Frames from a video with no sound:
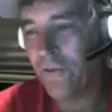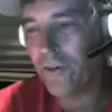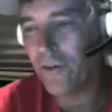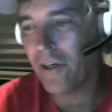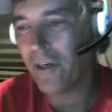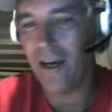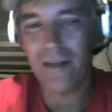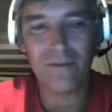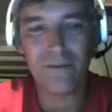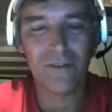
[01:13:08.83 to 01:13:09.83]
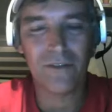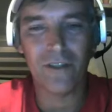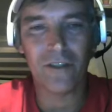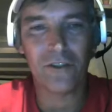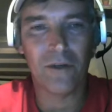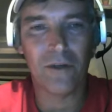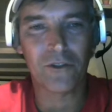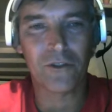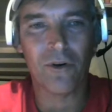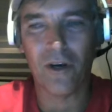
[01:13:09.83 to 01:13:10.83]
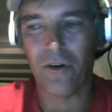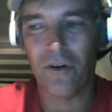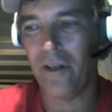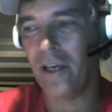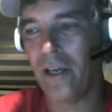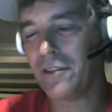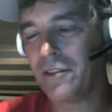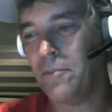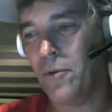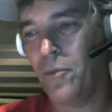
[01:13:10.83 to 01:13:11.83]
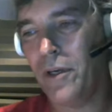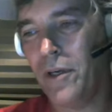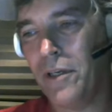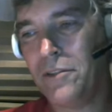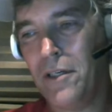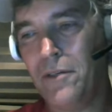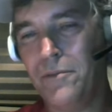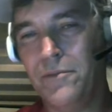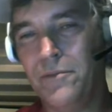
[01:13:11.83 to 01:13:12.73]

for tonight. There's not too much going on in the next couple of weeks. So.